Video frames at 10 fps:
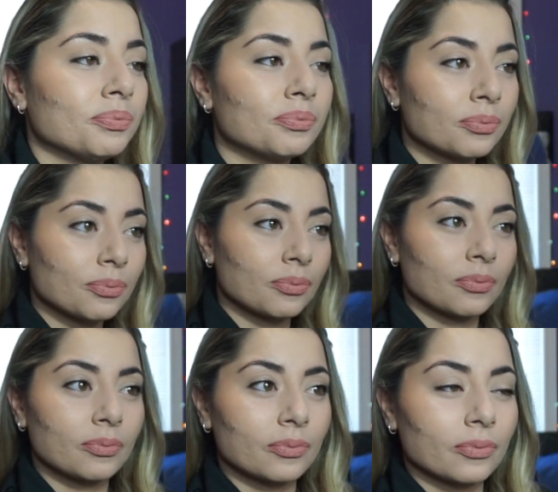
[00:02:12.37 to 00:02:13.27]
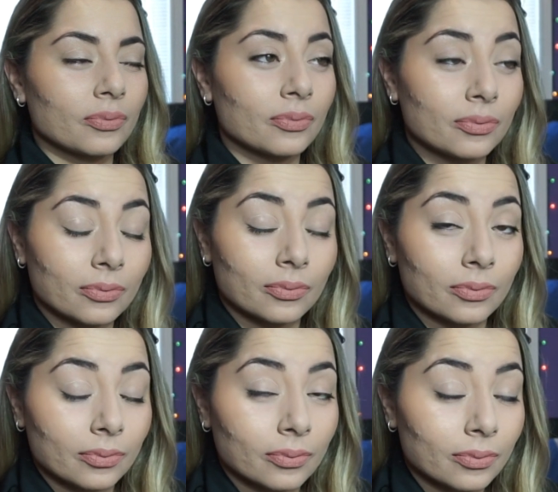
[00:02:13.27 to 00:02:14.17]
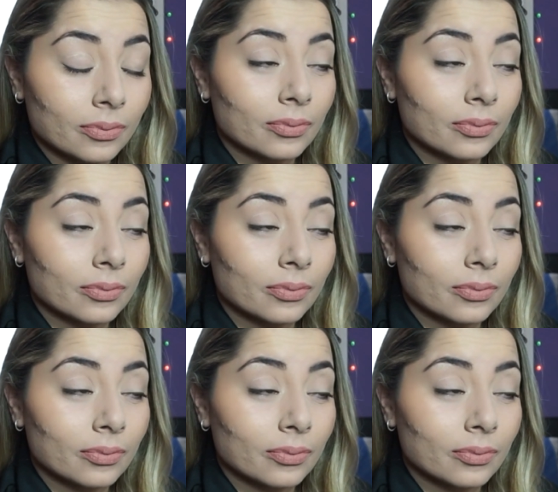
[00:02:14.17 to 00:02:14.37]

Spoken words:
(silence)